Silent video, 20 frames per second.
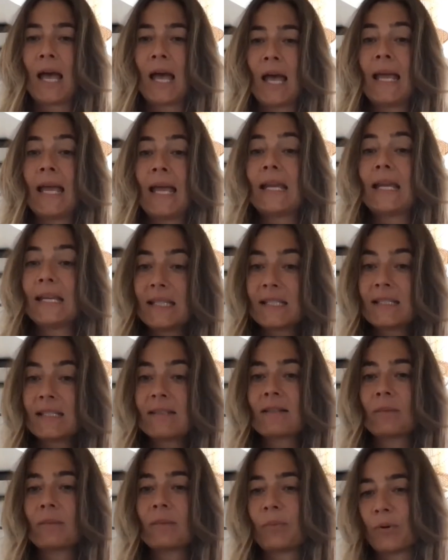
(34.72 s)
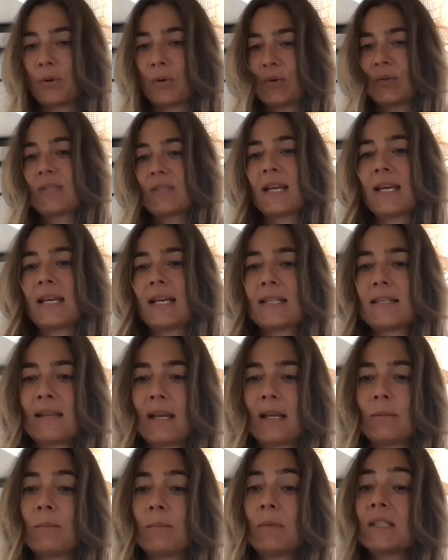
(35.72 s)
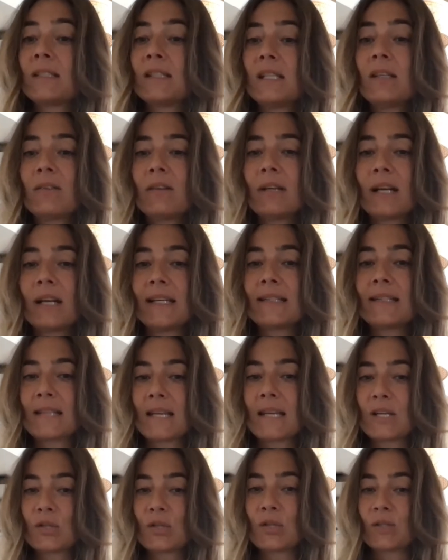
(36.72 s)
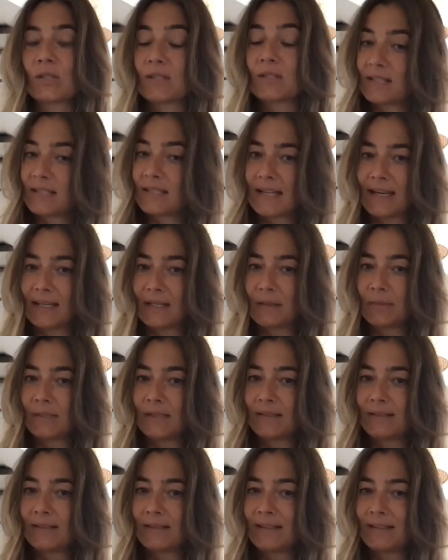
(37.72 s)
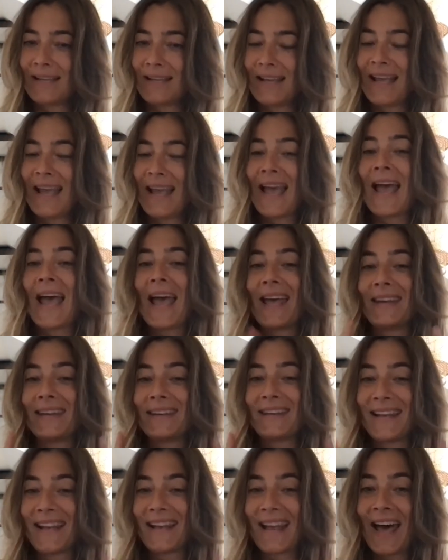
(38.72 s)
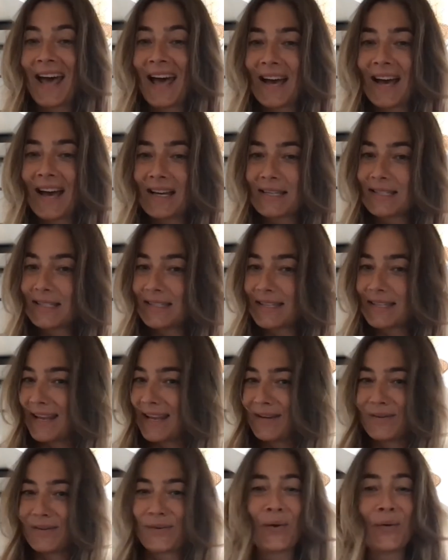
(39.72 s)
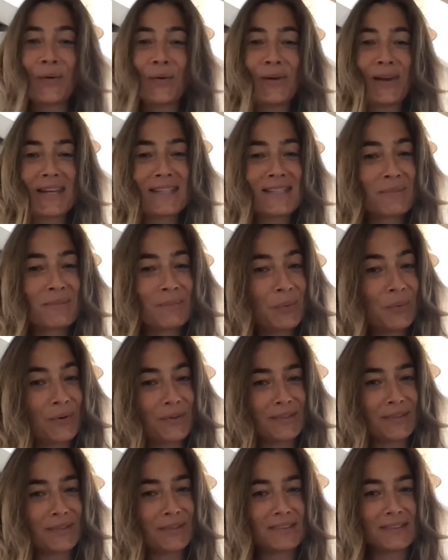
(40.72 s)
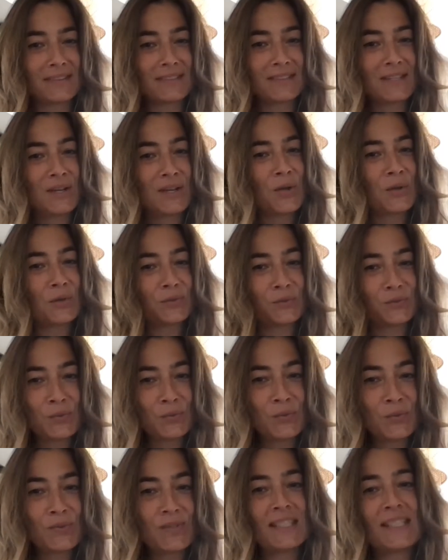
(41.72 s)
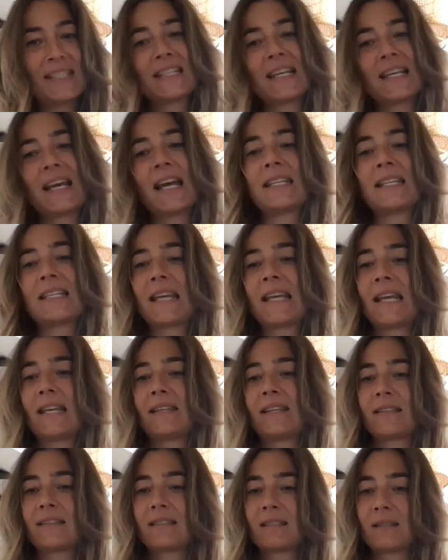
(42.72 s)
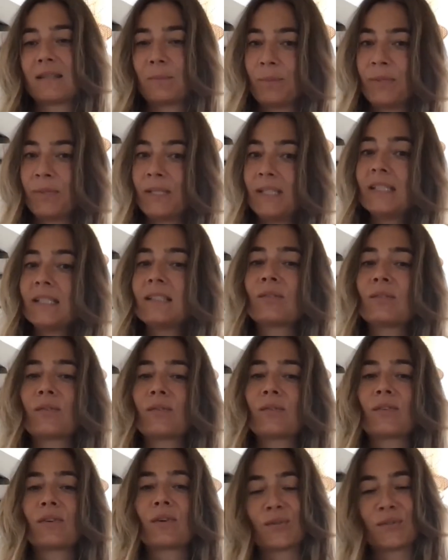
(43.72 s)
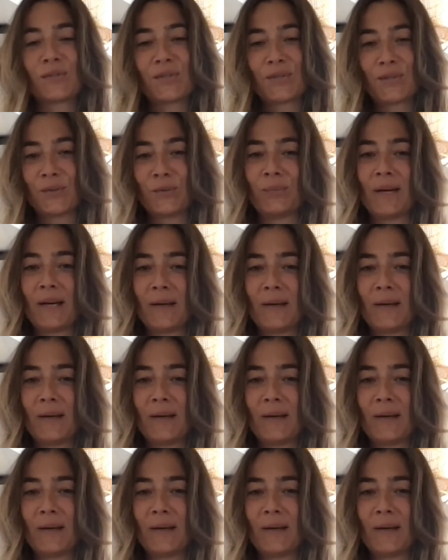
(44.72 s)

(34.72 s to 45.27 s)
Is the process and materialization sustainable? And last, and no less important, do the design aesthetics appeal to the consumer?